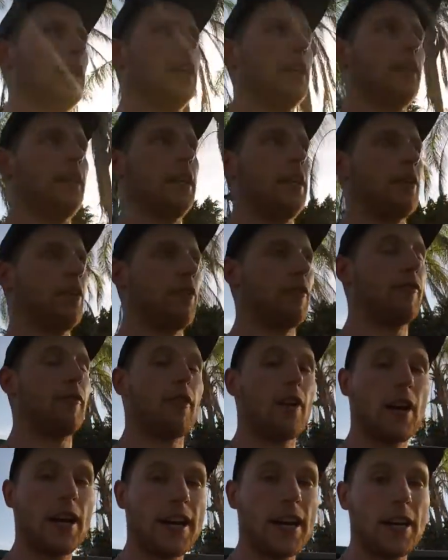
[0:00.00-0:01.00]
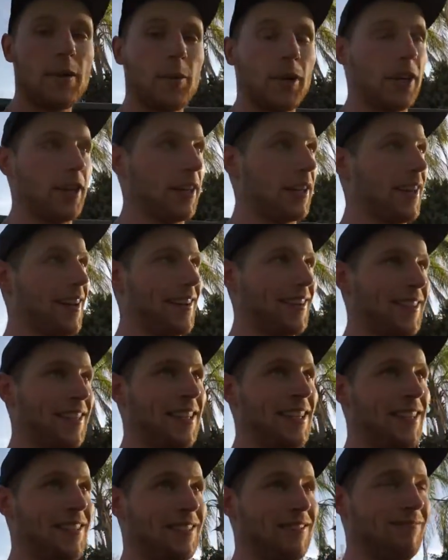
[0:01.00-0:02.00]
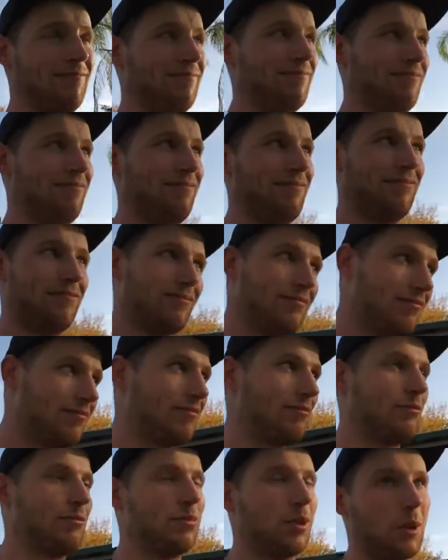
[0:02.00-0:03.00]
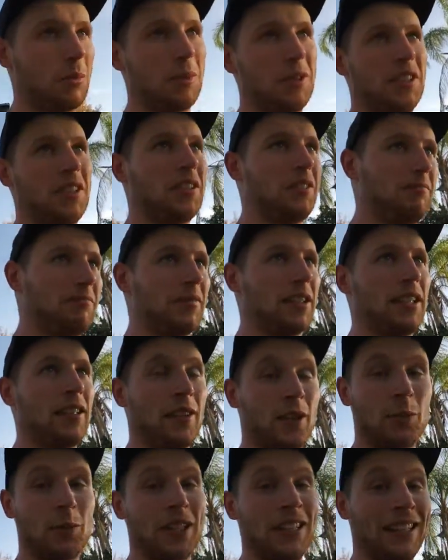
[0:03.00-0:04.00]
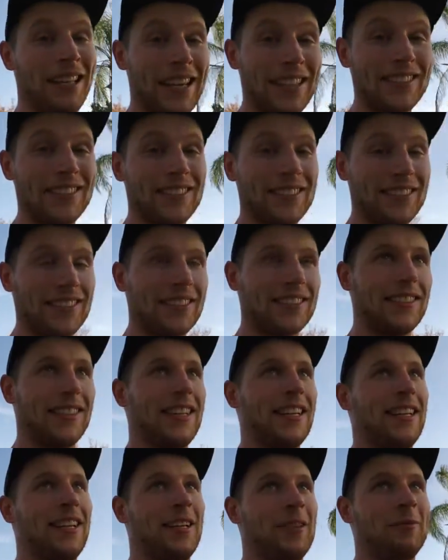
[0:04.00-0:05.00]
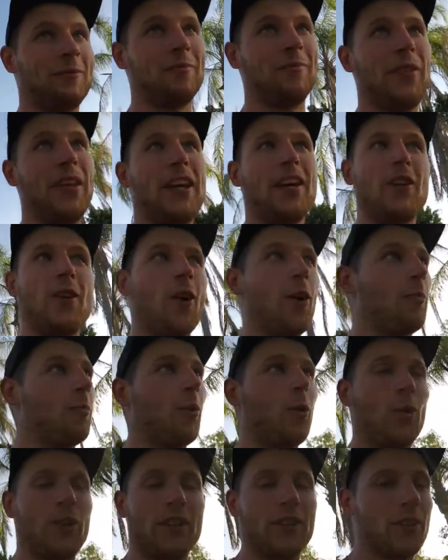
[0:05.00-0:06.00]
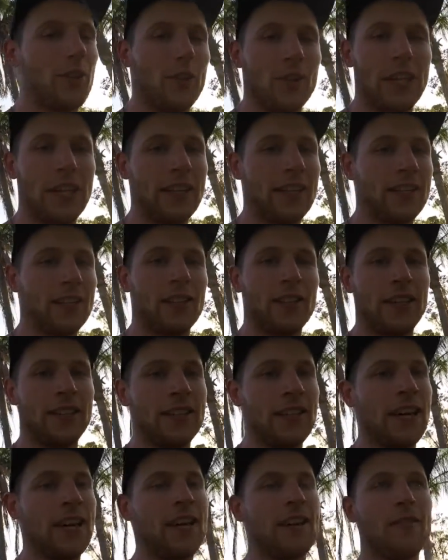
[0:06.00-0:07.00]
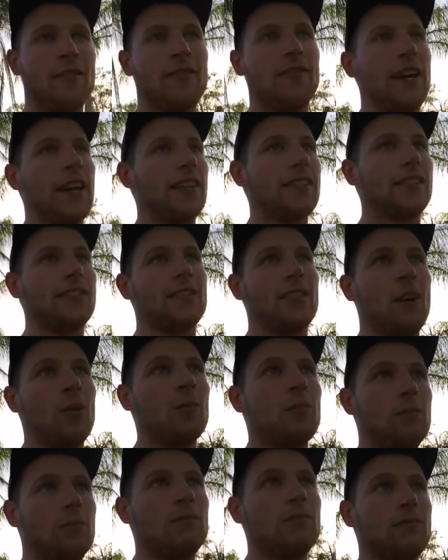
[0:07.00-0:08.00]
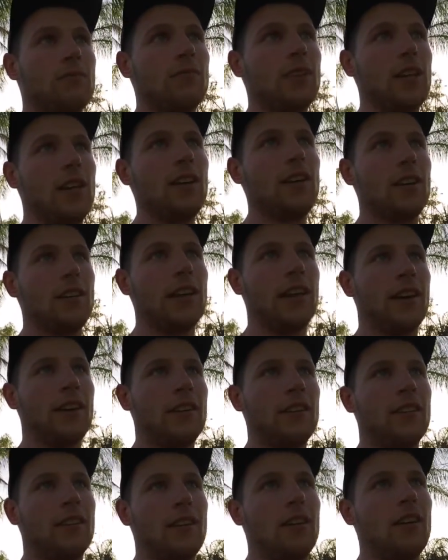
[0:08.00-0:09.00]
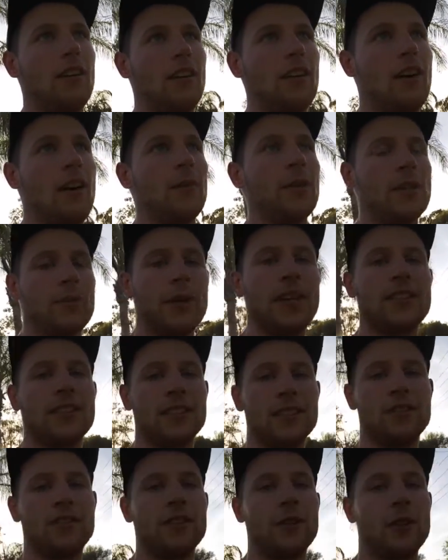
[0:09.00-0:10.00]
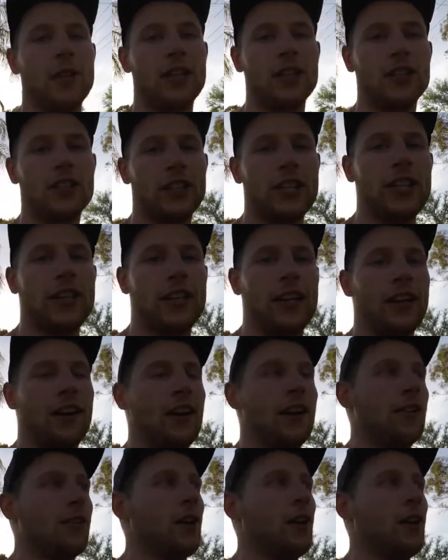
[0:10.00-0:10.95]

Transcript: then on Friday, we're going to cut it down probably a little bit less, um, no more than two litres on that day. In fact, I'll, yeah, I'm expecting to feel like shit and I,